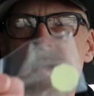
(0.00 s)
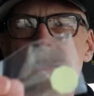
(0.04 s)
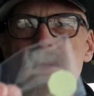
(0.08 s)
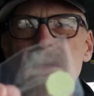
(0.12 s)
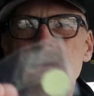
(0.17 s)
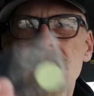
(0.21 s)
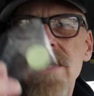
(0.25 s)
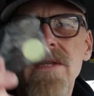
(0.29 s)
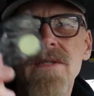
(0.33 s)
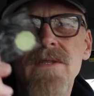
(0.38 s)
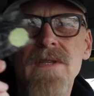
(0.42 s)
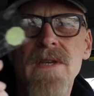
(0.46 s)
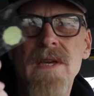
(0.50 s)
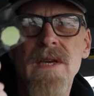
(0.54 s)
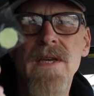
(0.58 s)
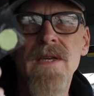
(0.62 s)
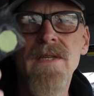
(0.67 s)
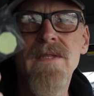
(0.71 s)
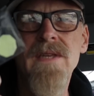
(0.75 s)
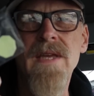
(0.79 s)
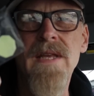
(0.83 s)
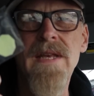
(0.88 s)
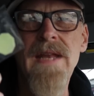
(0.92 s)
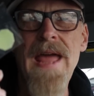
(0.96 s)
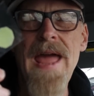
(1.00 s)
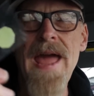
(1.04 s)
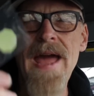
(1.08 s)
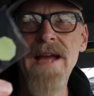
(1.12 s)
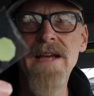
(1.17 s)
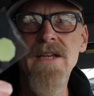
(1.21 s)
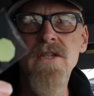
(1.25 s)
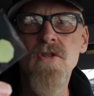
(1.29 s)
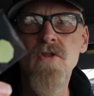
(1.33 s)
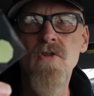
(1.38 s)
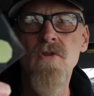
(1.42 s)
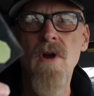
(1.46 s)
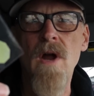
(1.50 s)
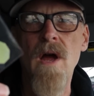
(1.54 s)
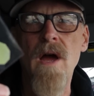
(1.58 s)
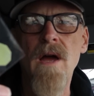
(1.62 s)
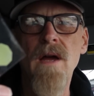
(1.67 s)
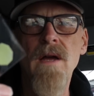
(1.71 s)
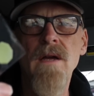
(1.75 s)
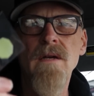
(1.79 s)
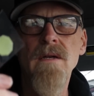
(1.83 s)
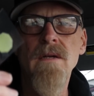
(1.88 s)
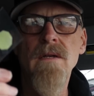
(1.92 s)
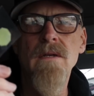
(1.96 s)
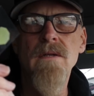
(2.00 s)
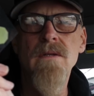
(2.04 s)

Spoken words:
this is an extra